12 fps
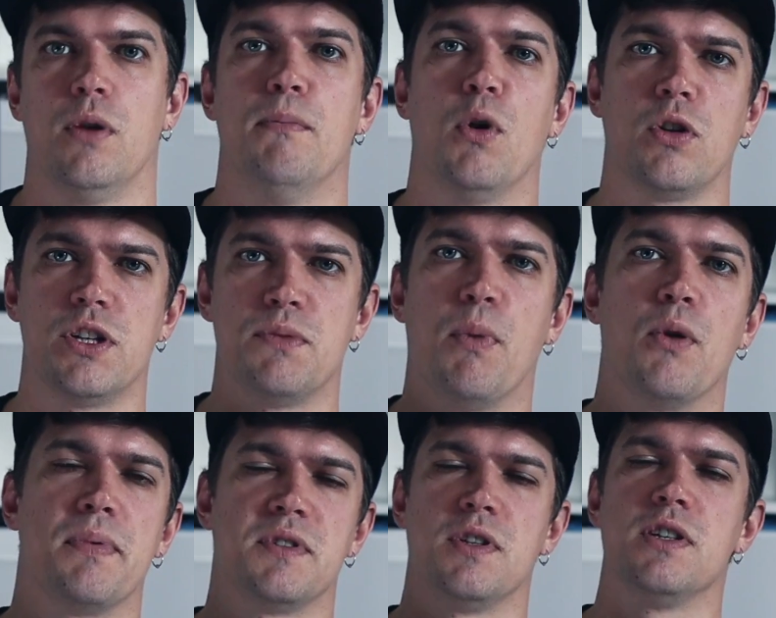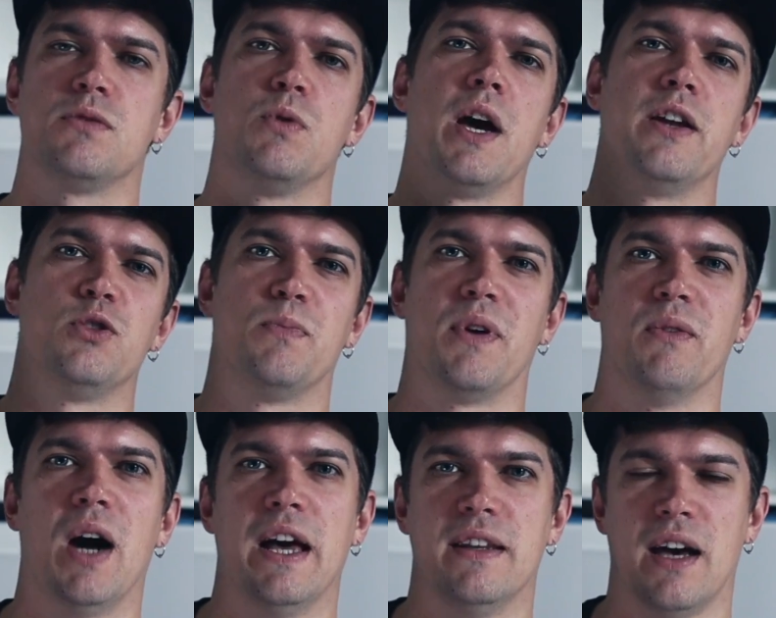the mortgage purposes, we had to
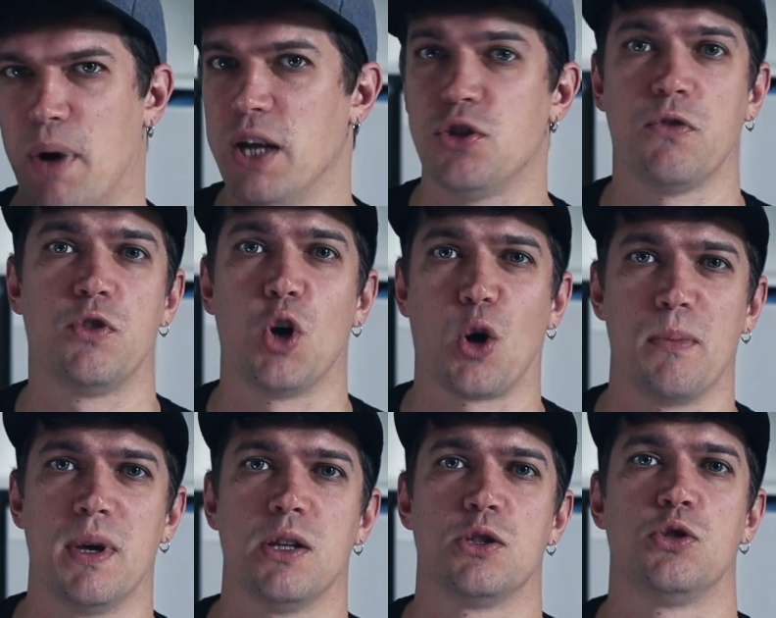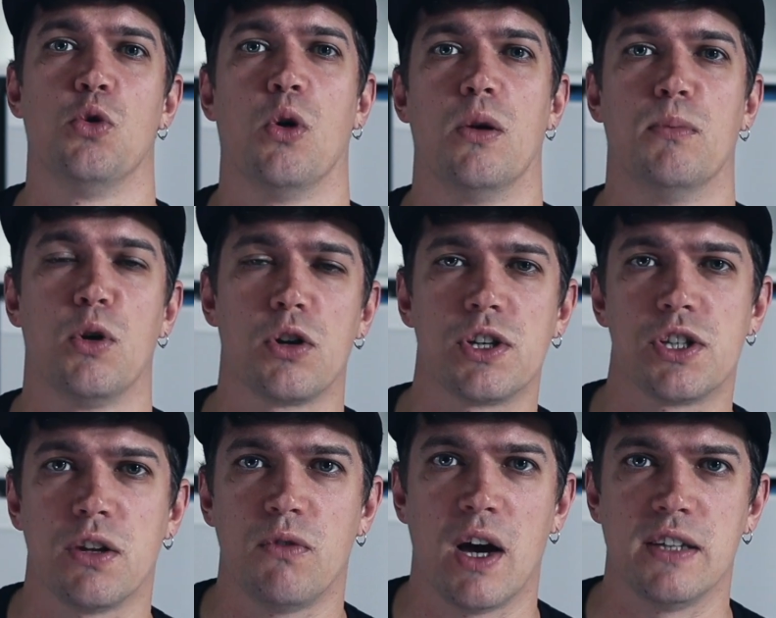provide a bunch of documents to our mortgage
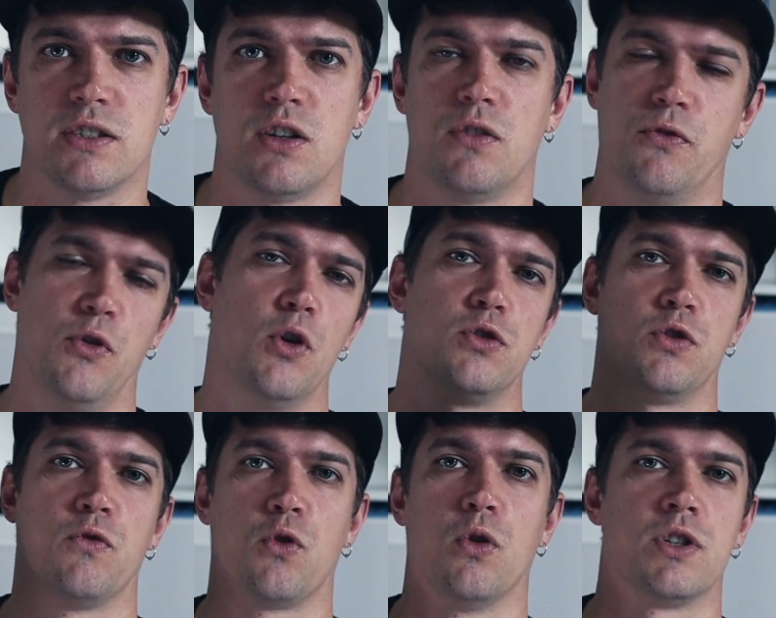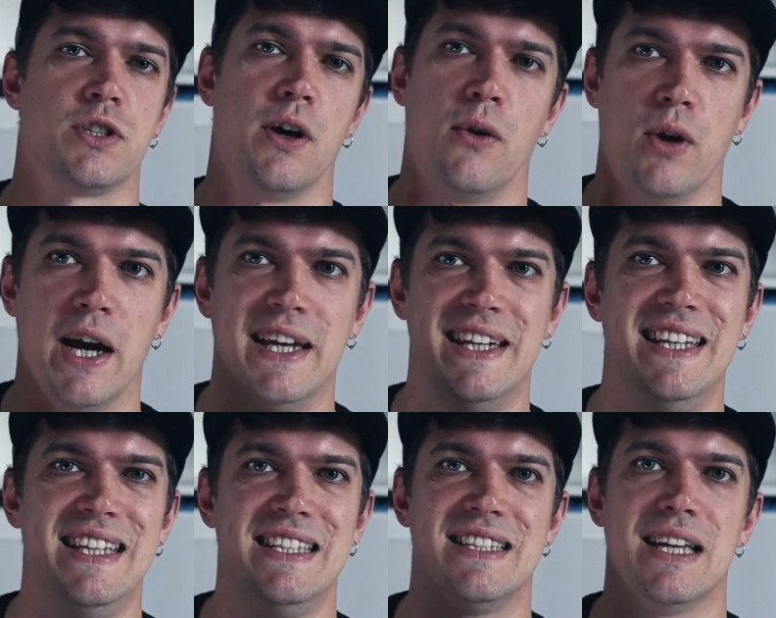advisor. First, of course, our
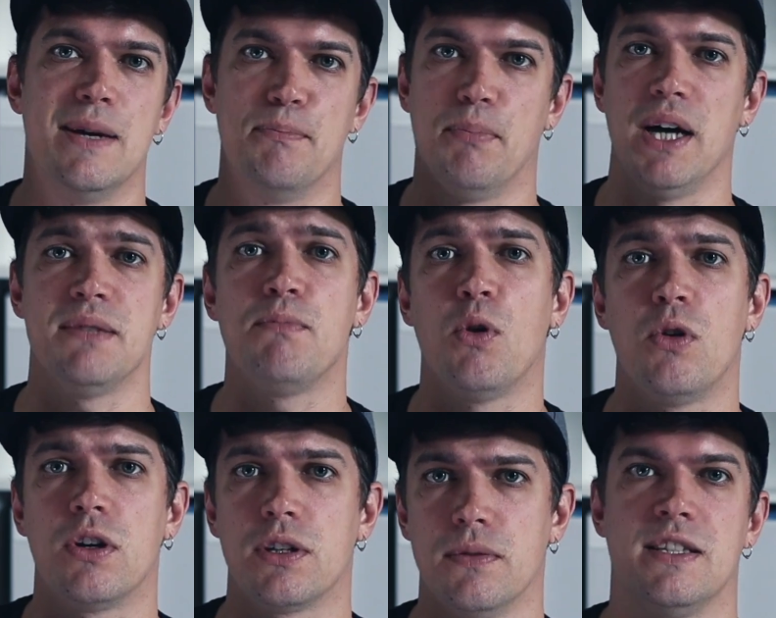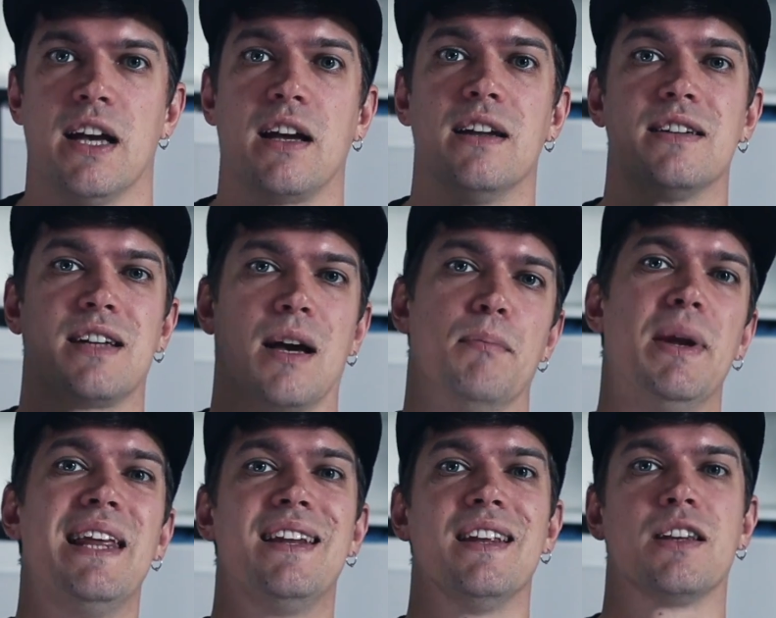IDs and passport. Second,
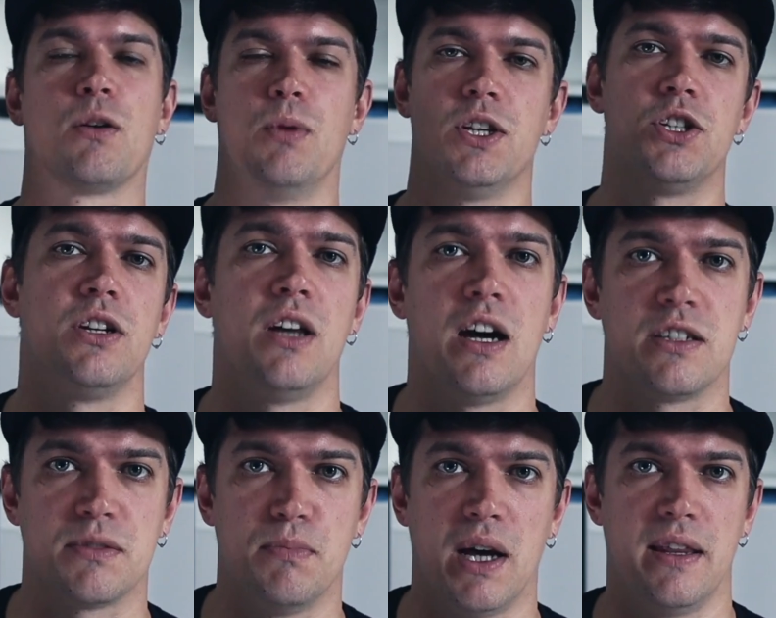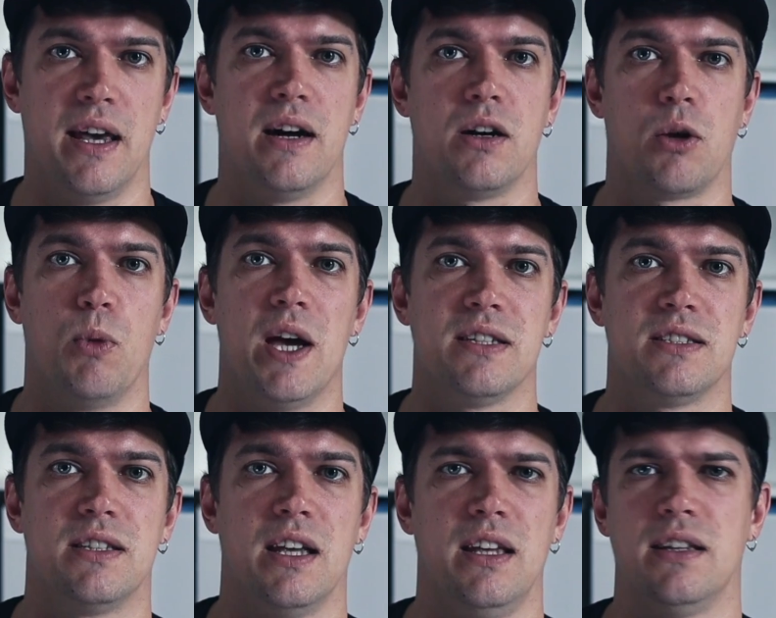completed questionnaires by their
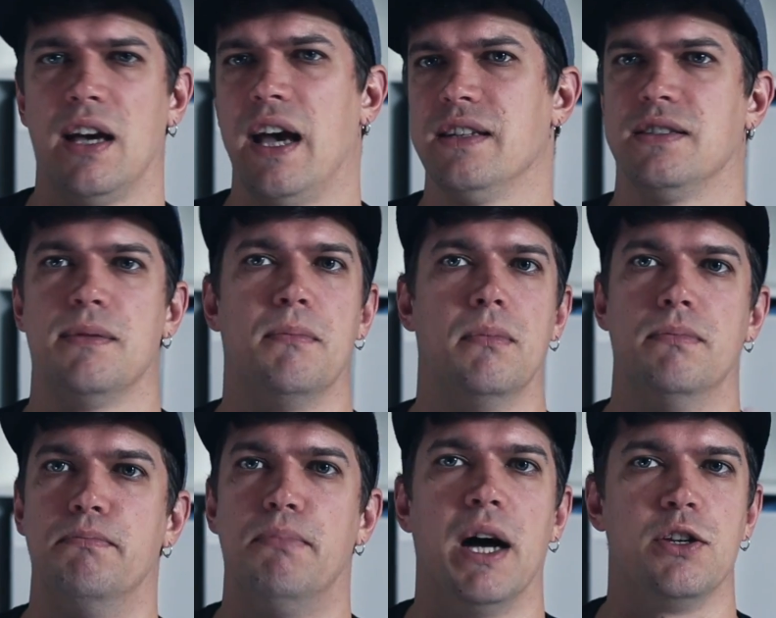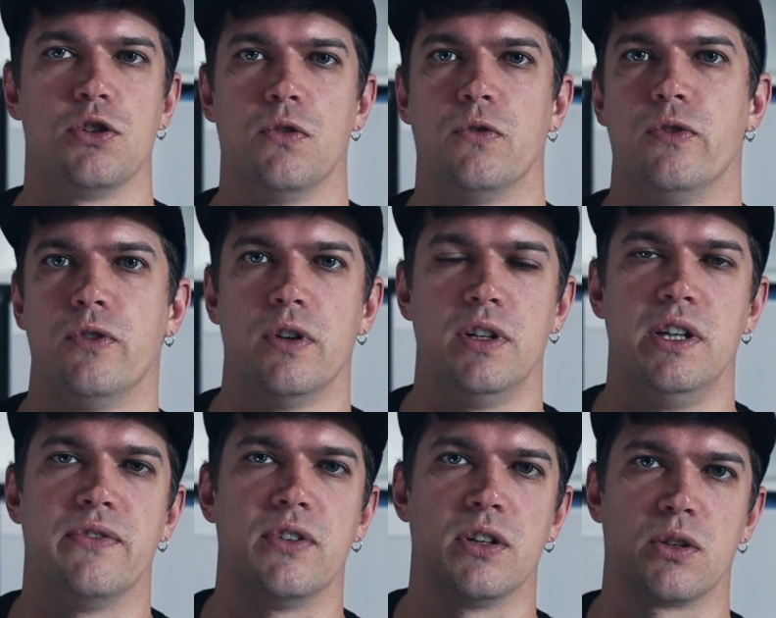request. It has some bunch of
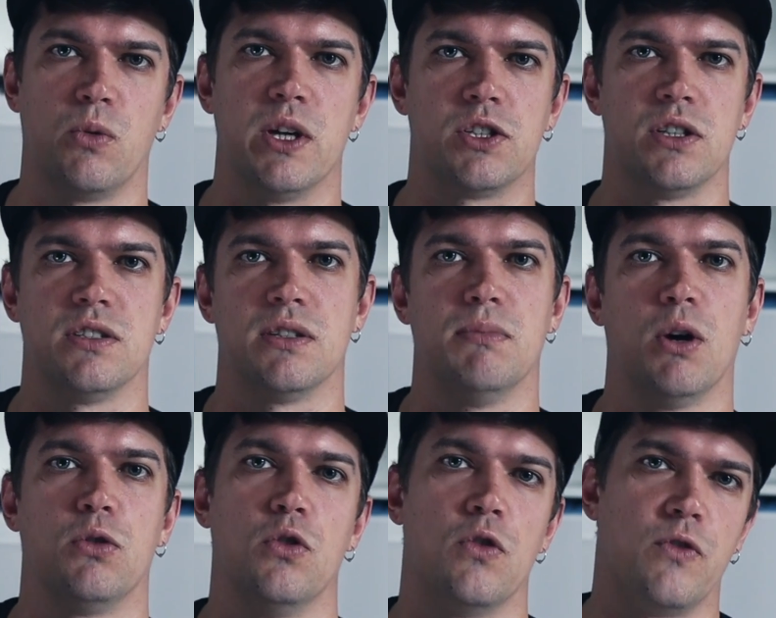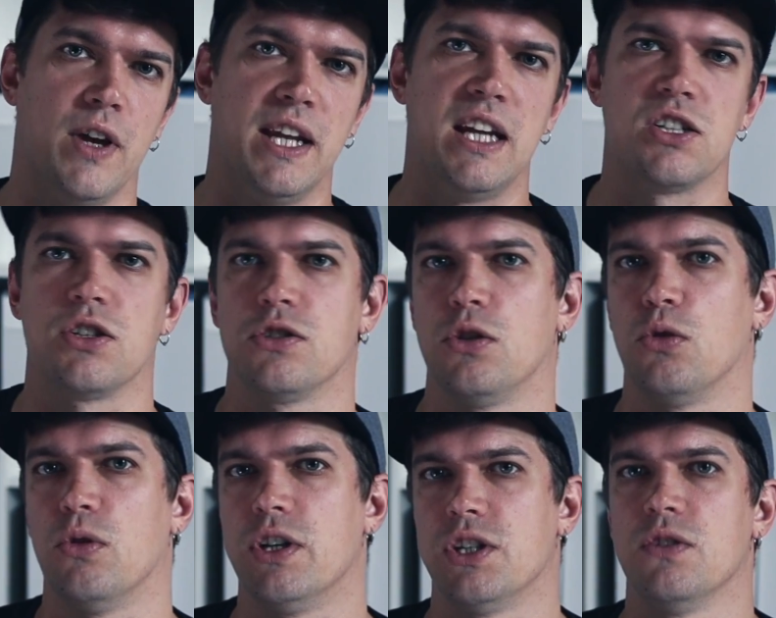different questions about your financial
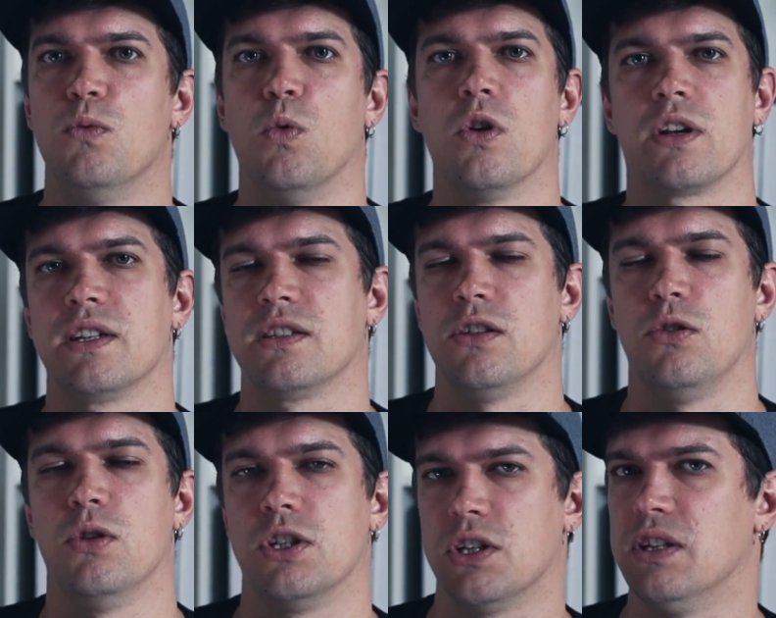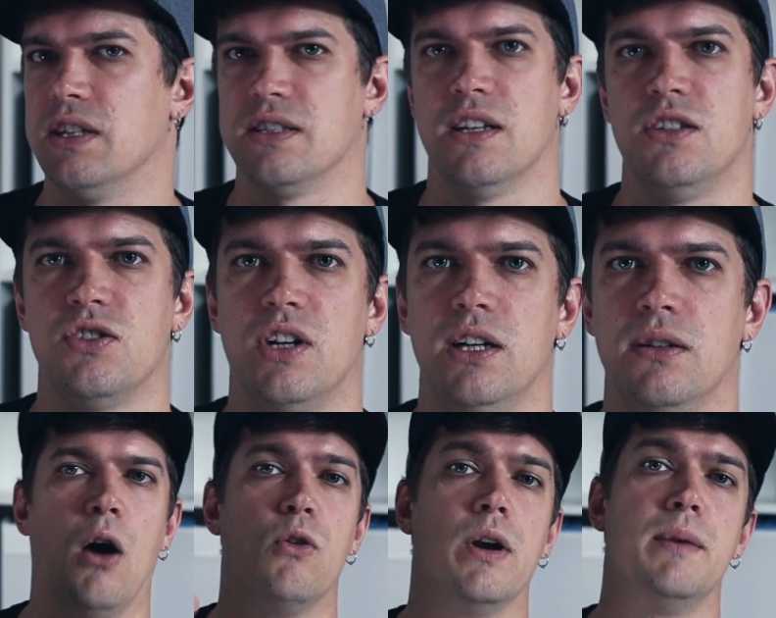situation, working situation, etc.
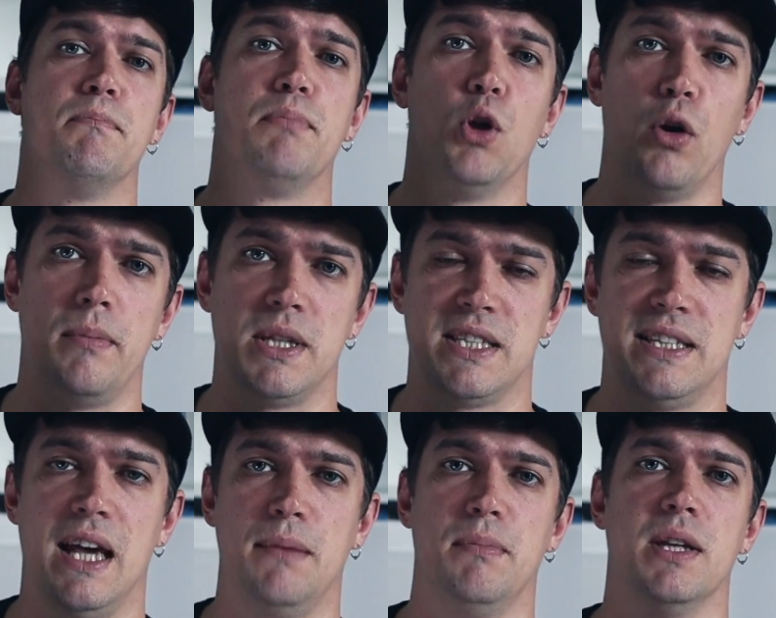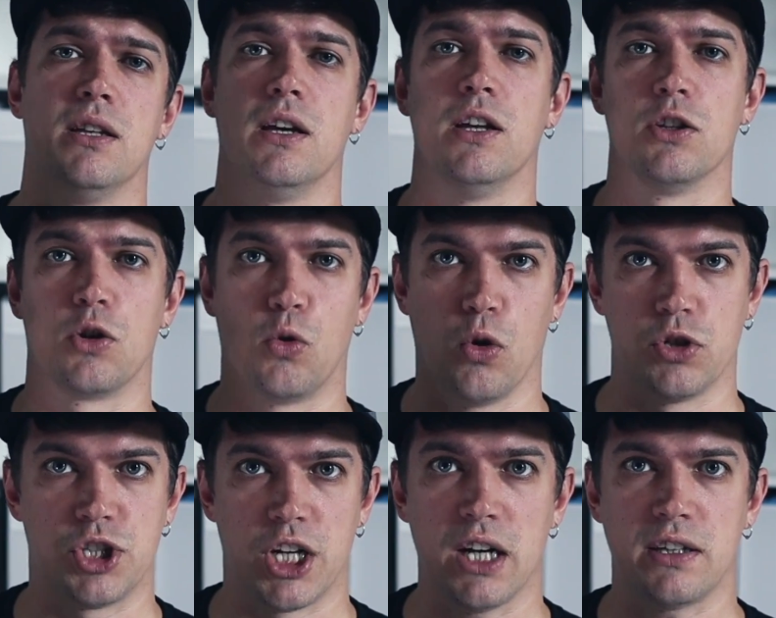Our employment statement and
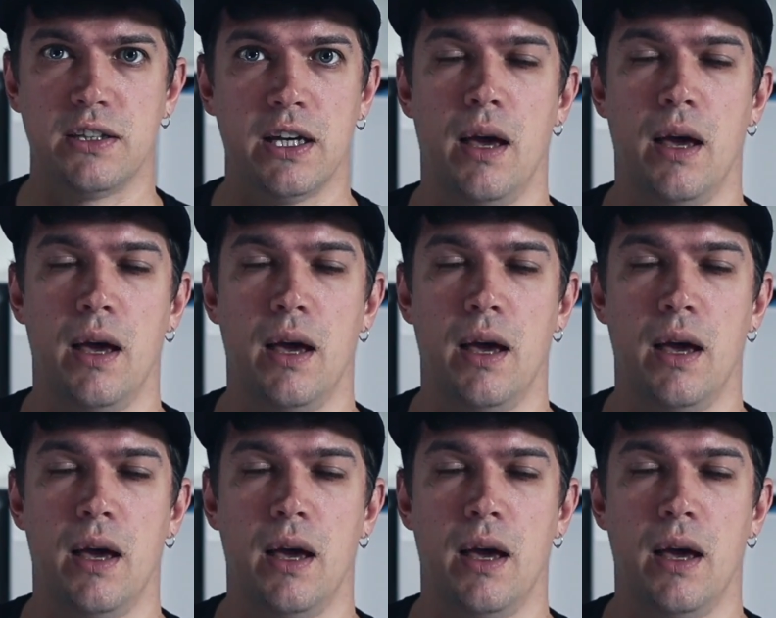contract.